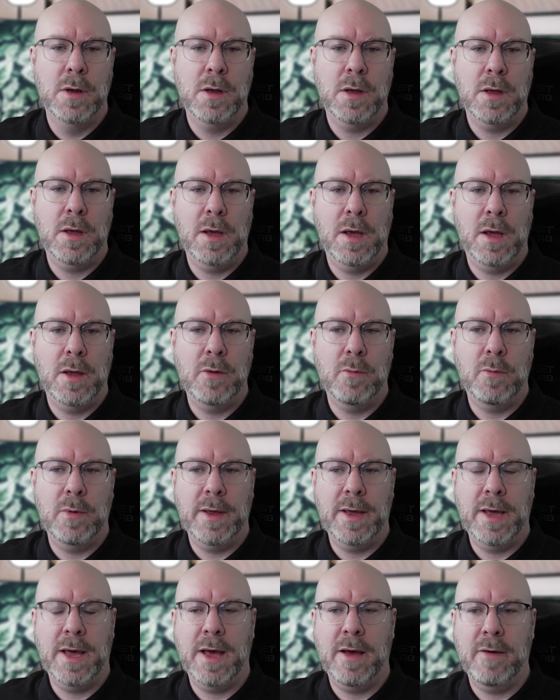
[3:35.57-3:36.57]
you will
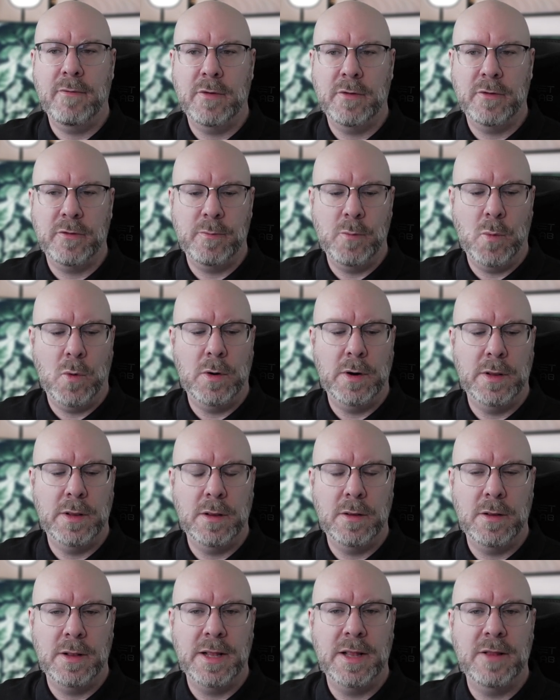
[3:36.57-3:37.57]
have a small
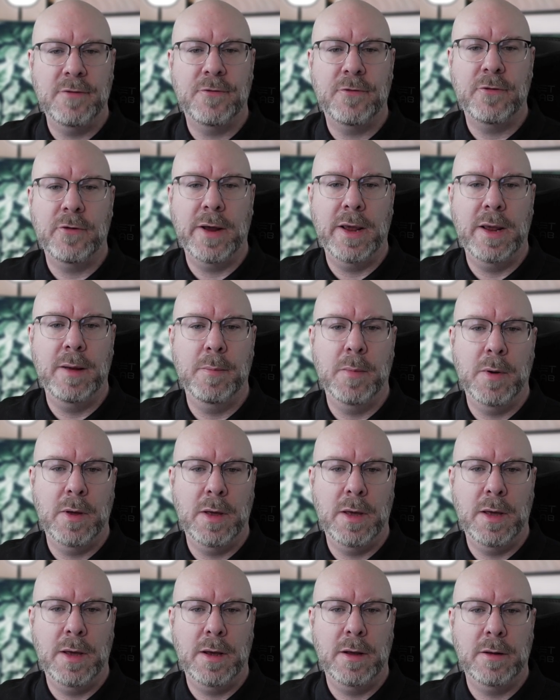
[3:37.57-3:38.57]
little frame
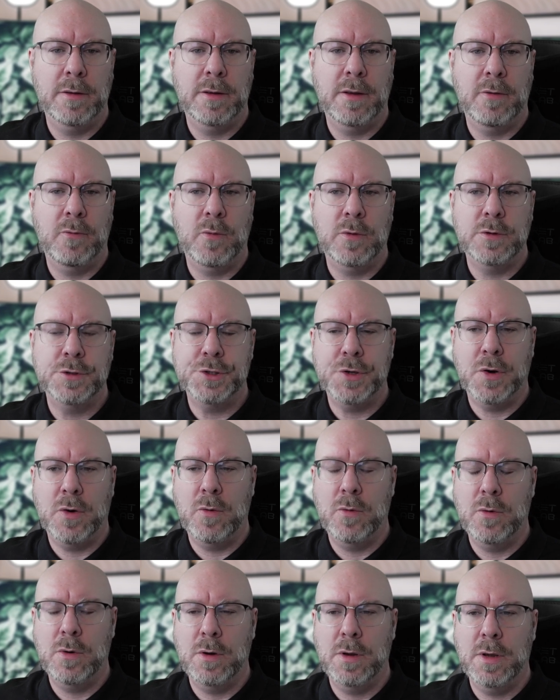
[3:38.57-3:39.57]
that will show,
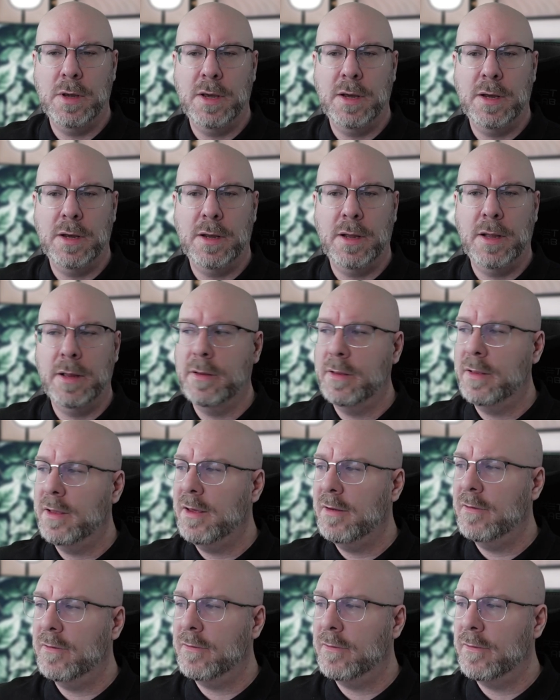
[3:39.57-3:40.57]
and
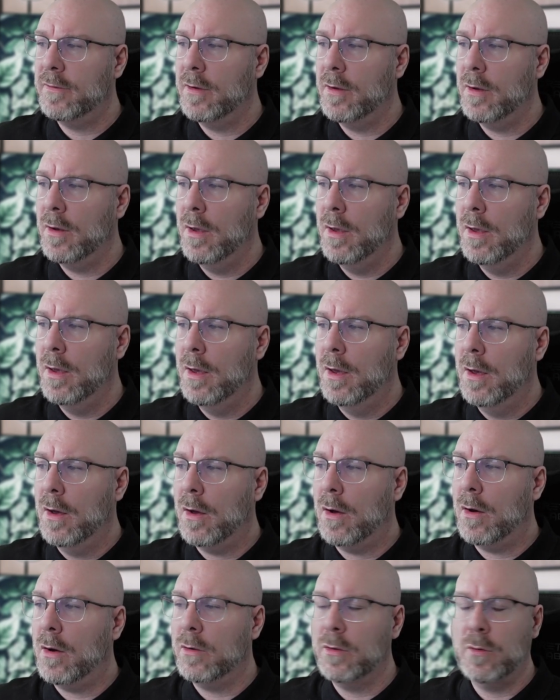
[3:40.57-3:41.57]
these
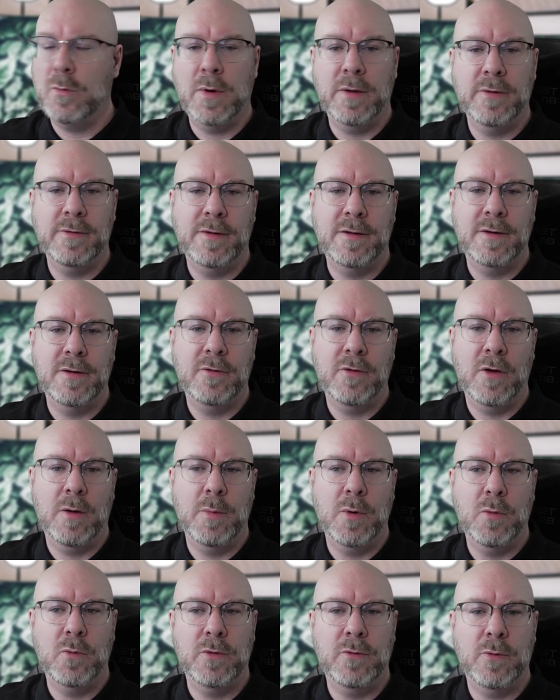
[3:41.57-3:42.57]
are the ones that determine
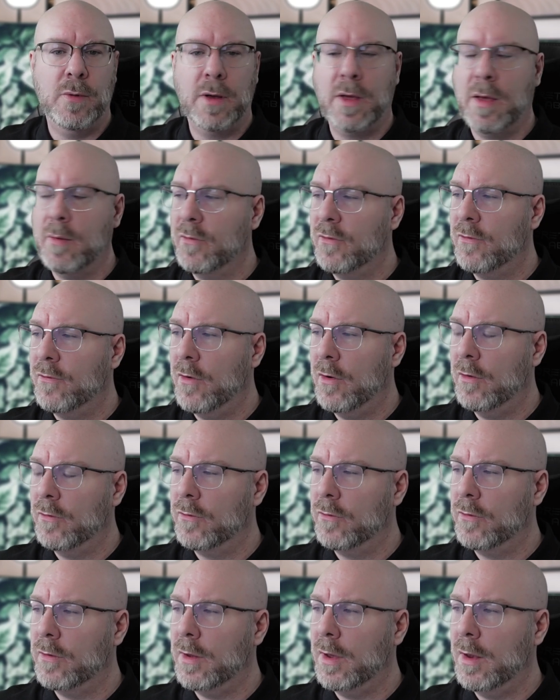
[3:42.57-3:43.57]
which one comes
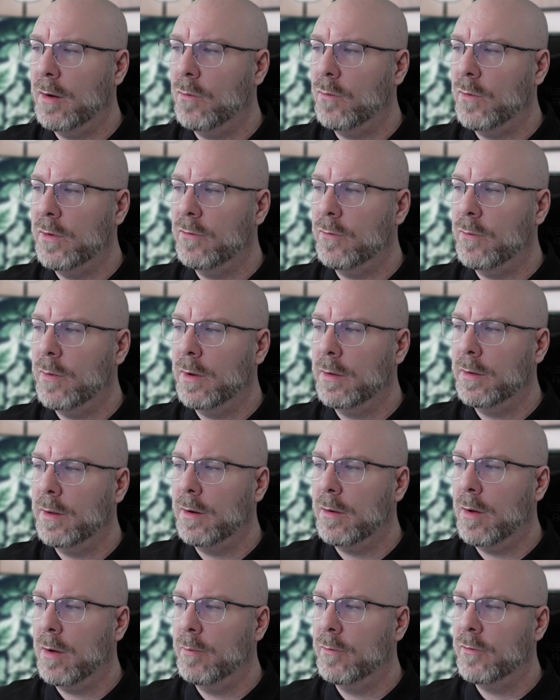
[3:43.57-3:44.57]
first and which one that
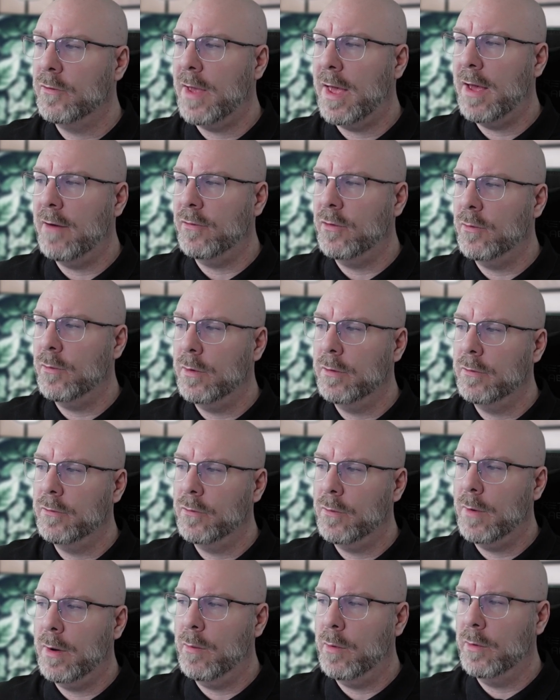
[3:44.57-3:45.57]
comes afterwards. So
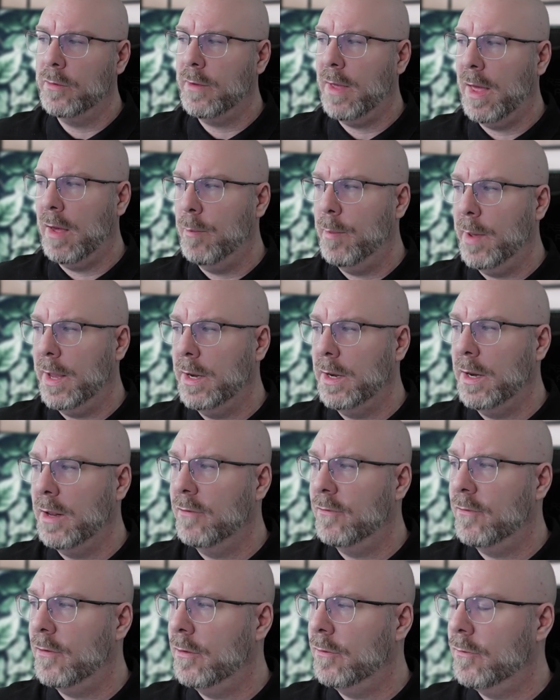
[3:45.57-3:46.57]
I want to have pending
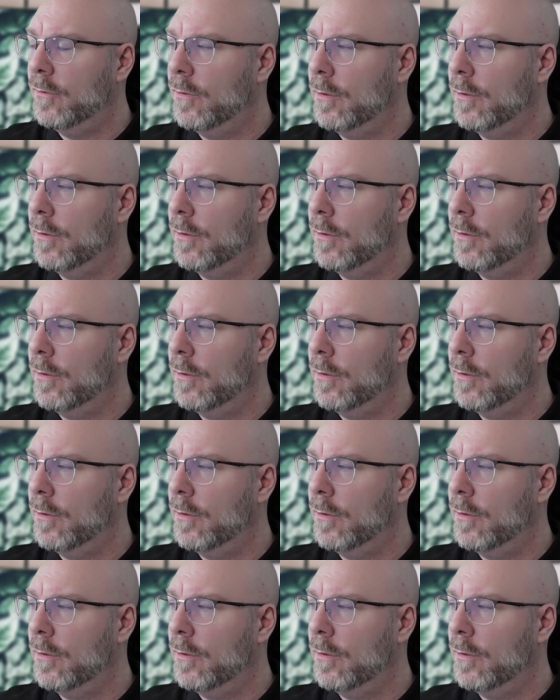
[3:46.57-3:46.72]
first.